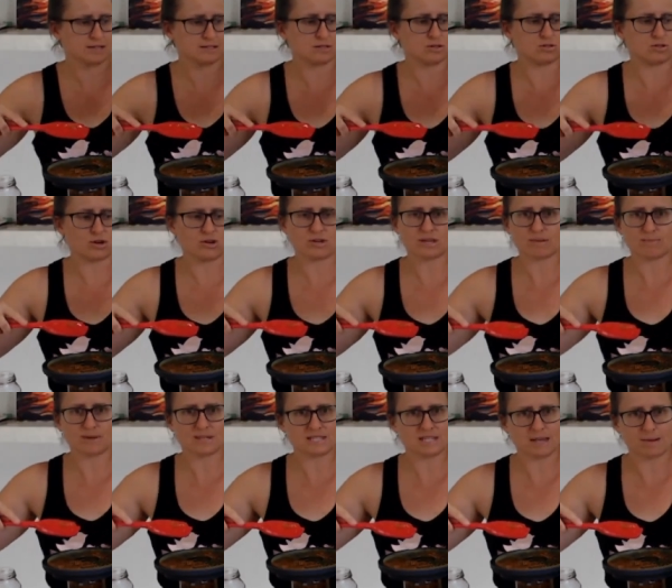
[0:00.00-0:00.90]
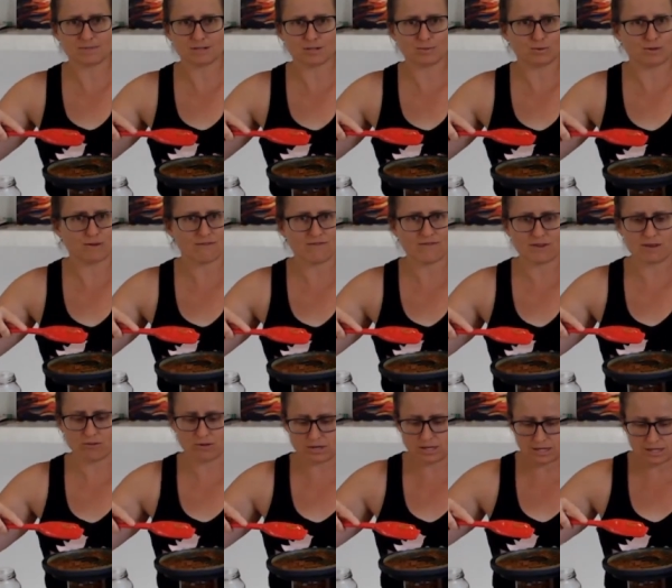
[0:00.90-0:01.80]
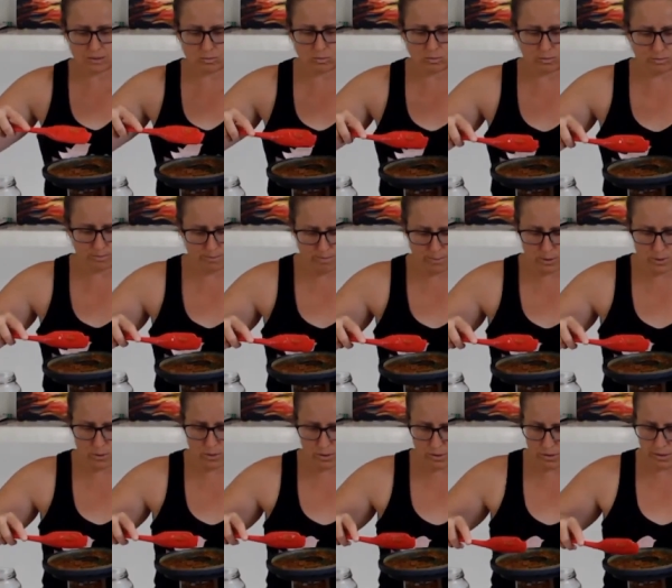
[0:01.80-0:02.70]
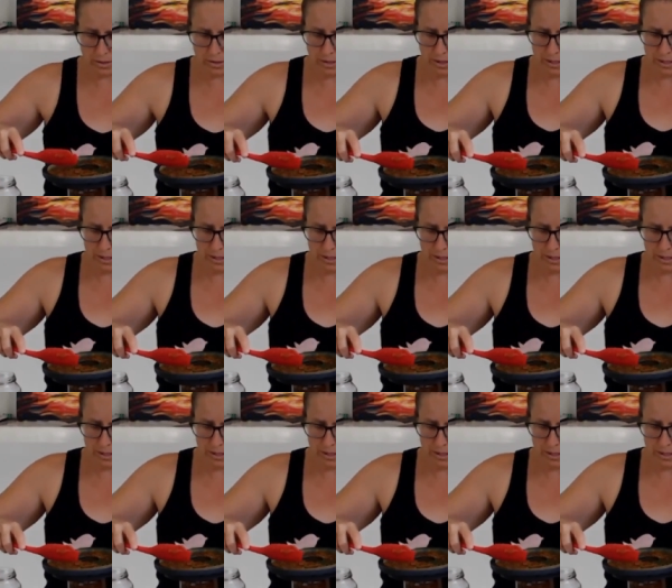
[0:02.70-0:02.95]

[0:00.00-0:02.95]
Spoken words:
So don't be tempted to put your finger in it. It will burn.